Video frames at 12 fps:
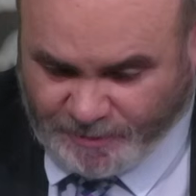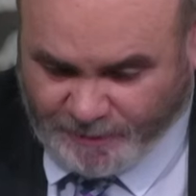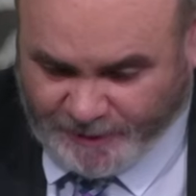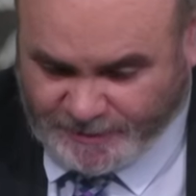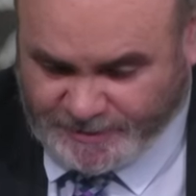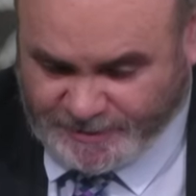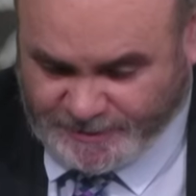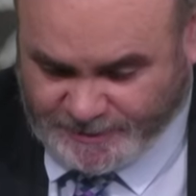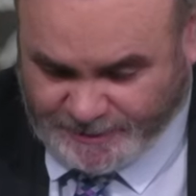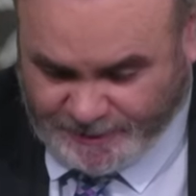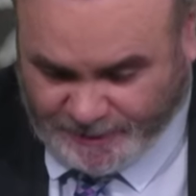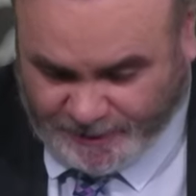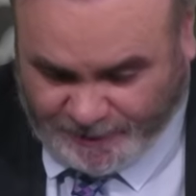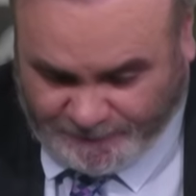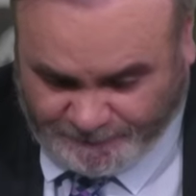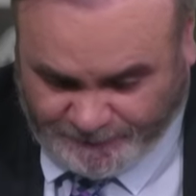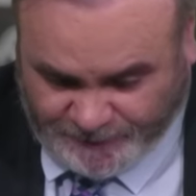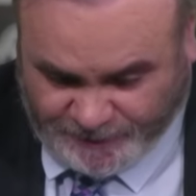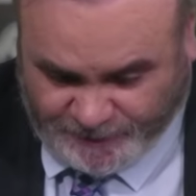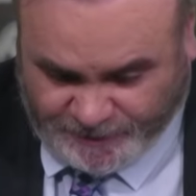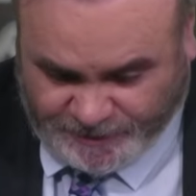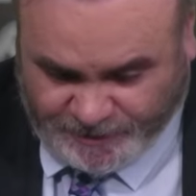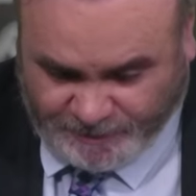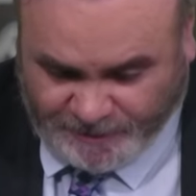about um,
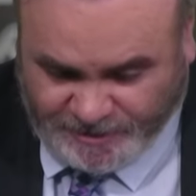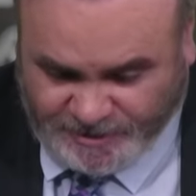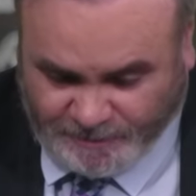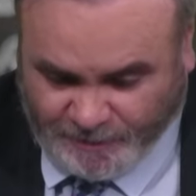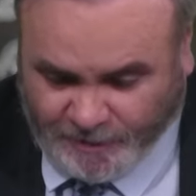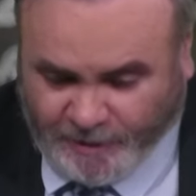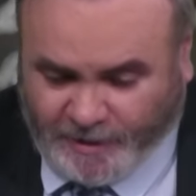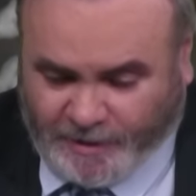something similar.